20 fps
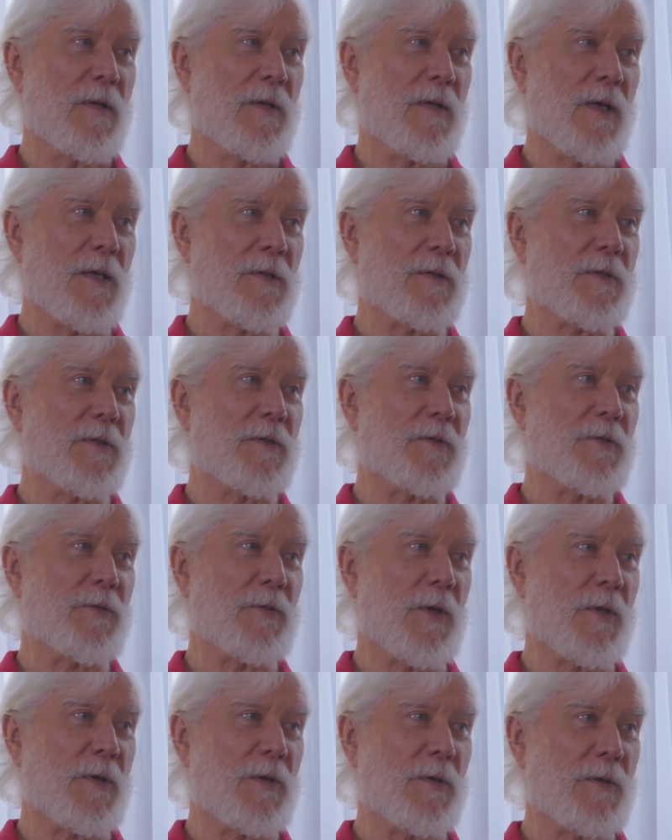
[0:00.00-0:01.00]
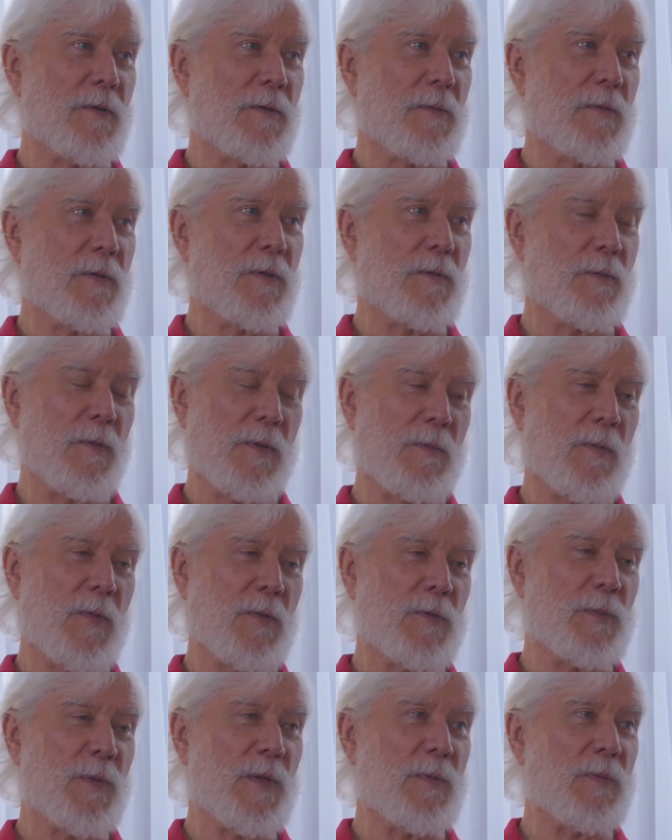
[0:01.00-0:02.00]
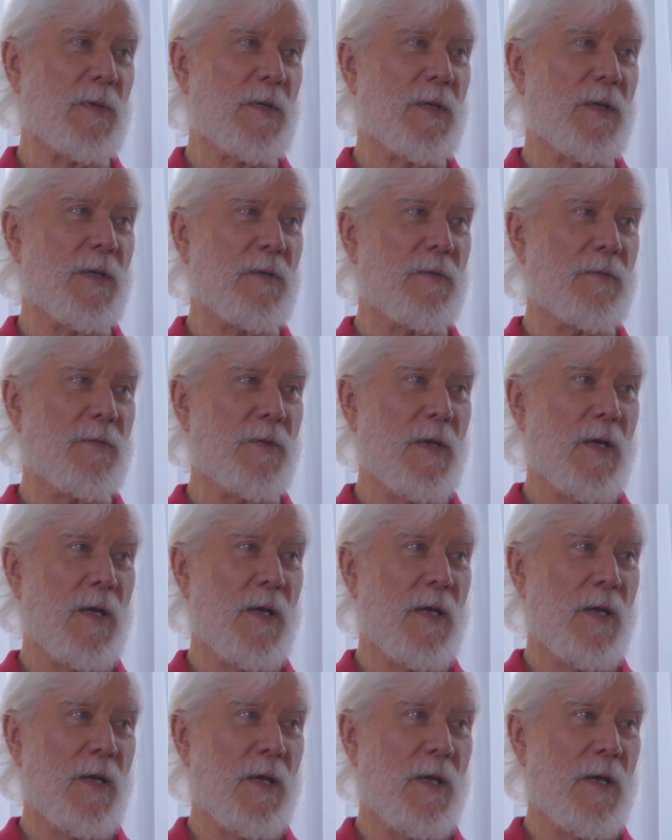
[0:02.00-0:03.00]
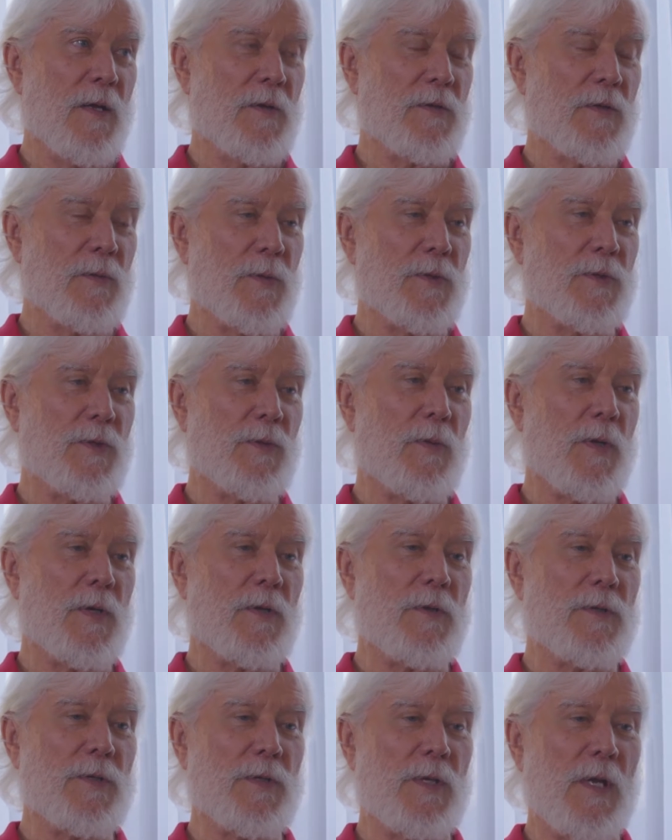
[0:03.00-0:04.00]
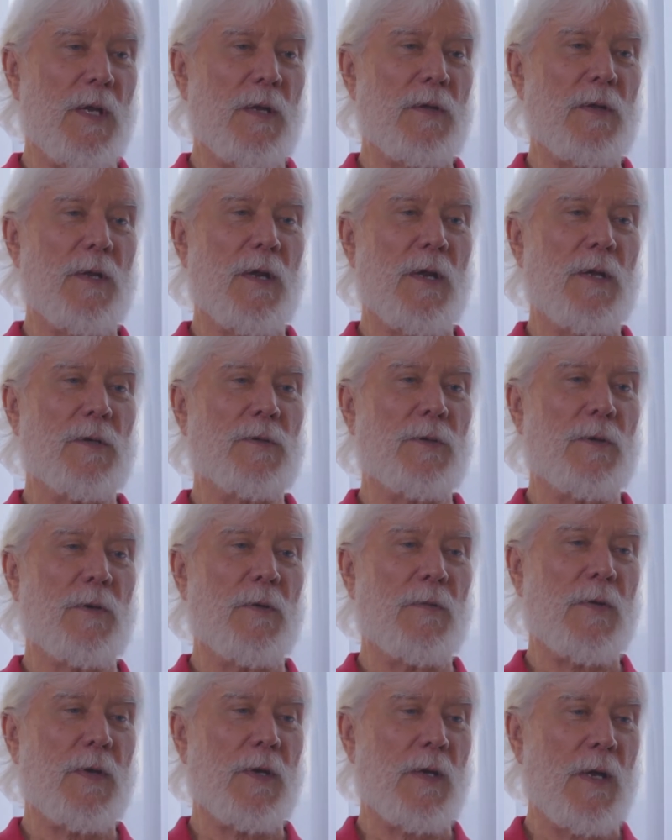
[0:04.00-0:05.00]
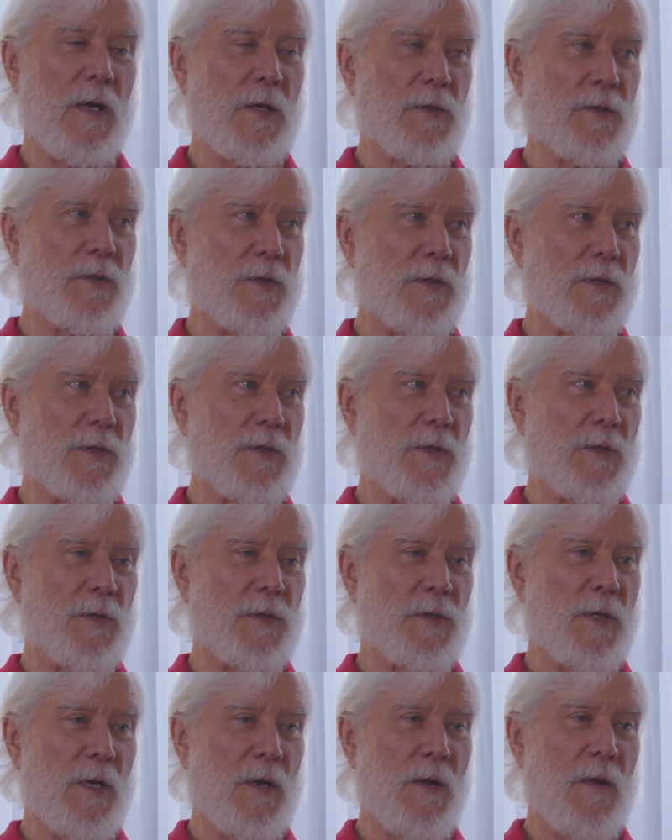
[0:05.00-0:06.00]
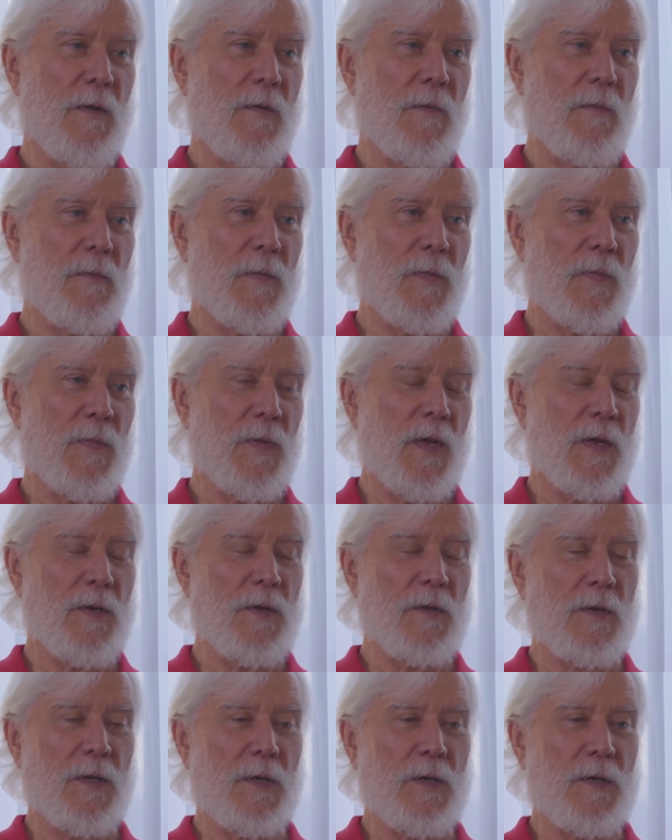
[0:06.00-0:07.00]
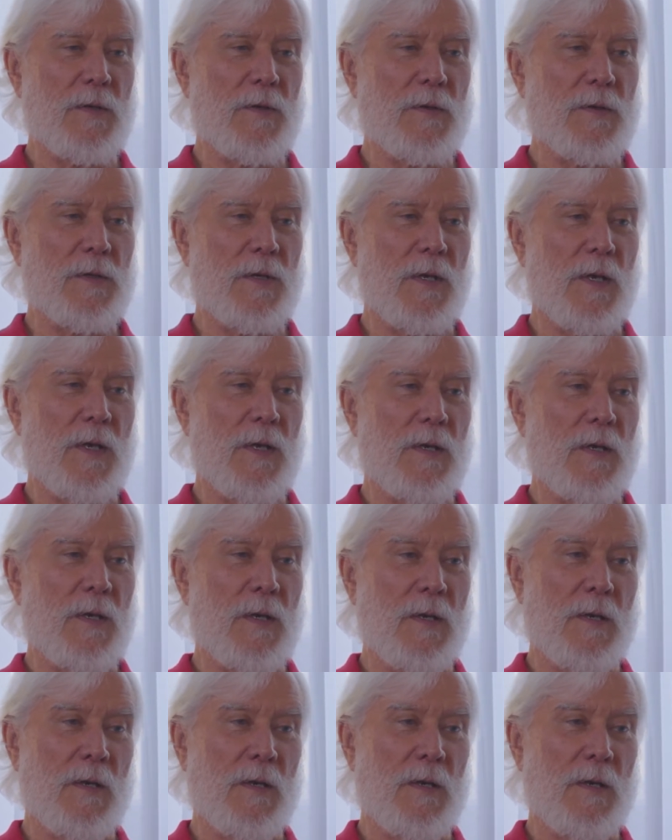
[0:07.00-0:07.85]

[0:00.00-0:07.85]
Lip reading: Constant struggle is where most people live. So once you understand the nature of consciousness, then you can understand